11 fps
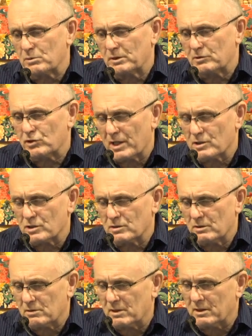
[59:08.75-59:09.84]
attraction
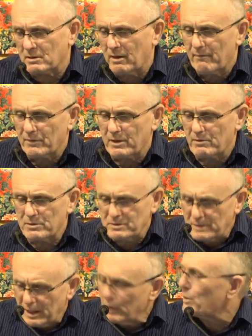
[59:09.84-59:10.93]
and things, there is
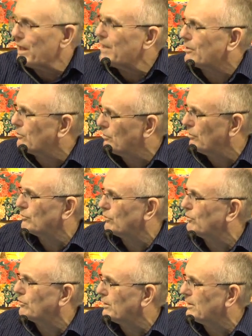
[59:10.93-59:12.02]
no end
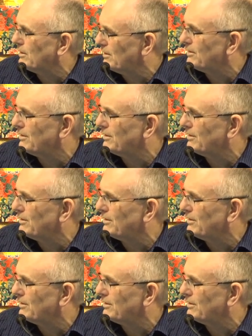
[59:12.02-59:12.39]
to the